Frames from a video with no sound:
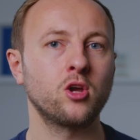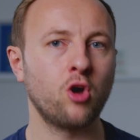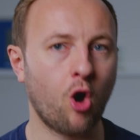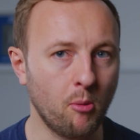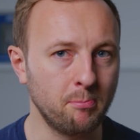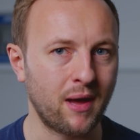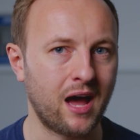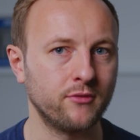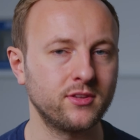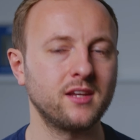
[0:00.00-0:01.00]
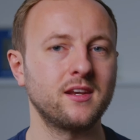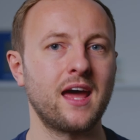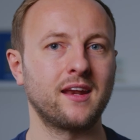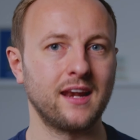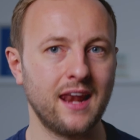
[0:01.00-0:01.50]
compounding,
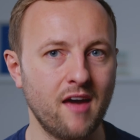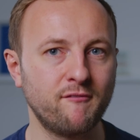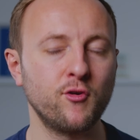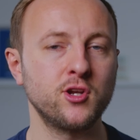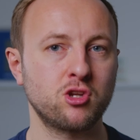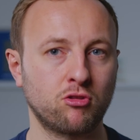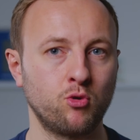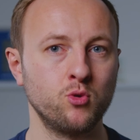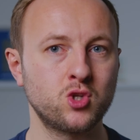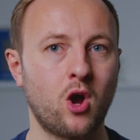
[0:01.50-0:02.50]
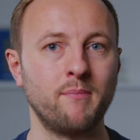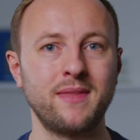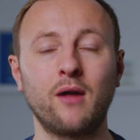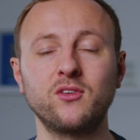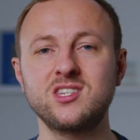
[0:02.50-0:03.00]
and leverage through time.
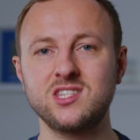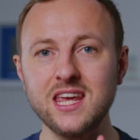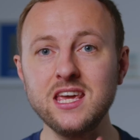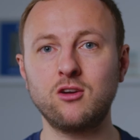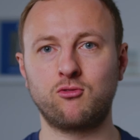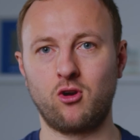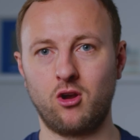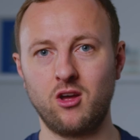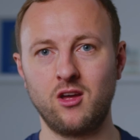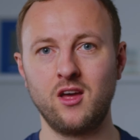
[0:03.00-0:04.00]
Now, the secret